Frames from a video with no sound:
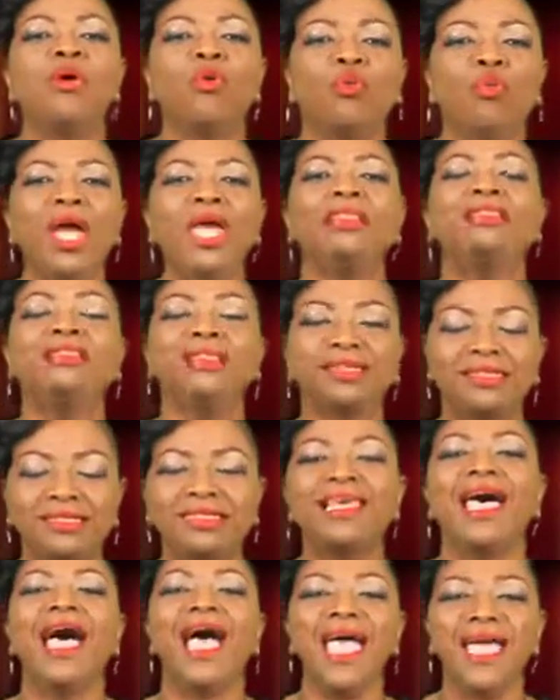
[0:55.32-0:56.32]
when the
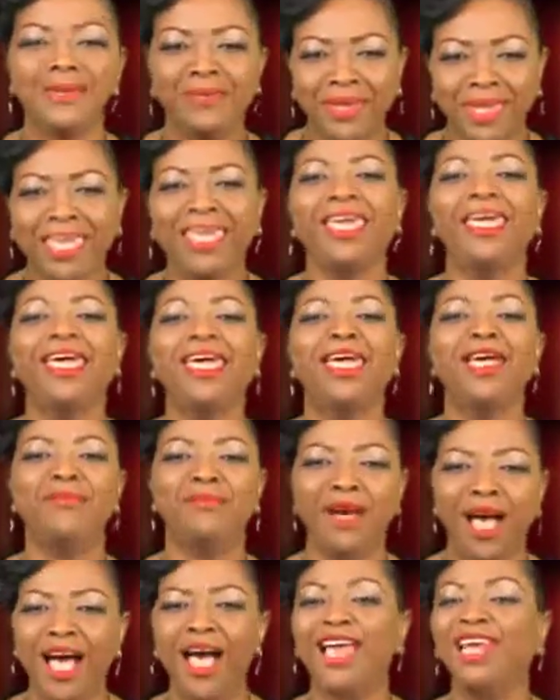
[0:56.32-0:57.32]
time time
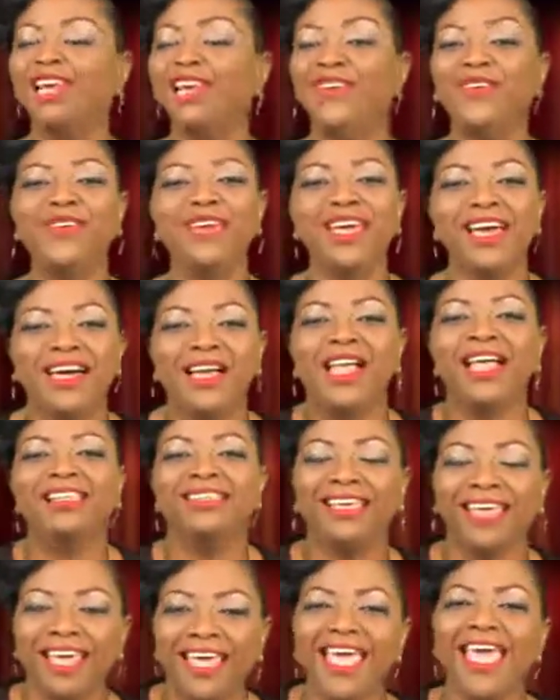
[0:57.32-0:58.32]
came, hallelujah,
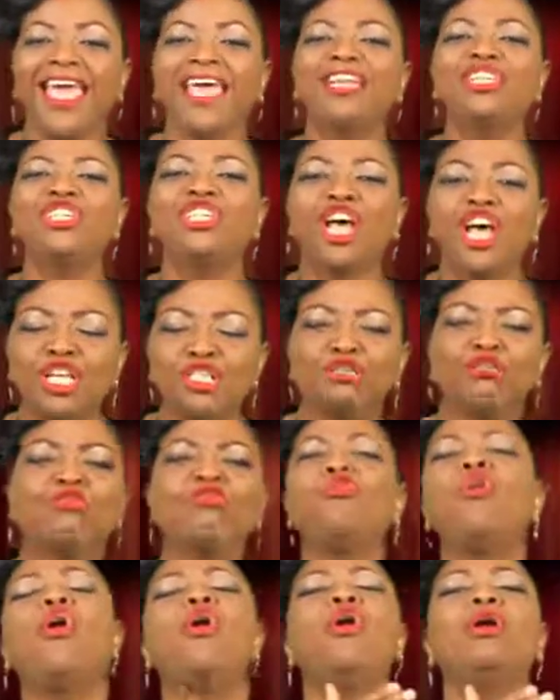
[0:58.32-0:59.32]
the angels
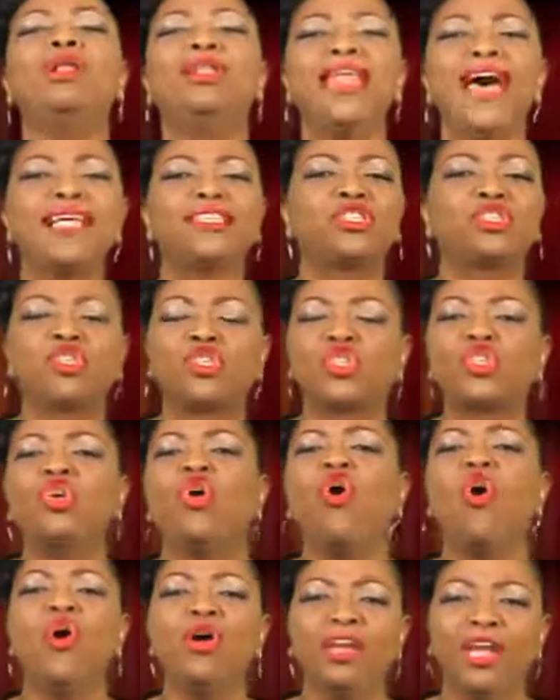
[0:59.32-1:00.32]
rolled that
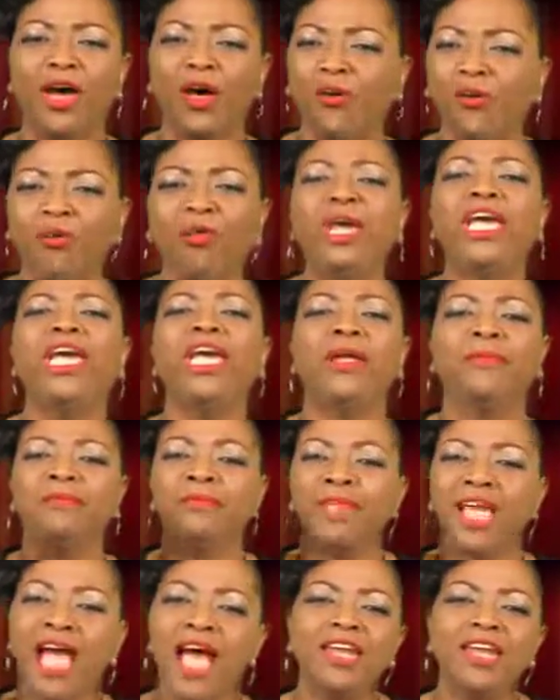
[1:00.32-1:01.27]
stone away,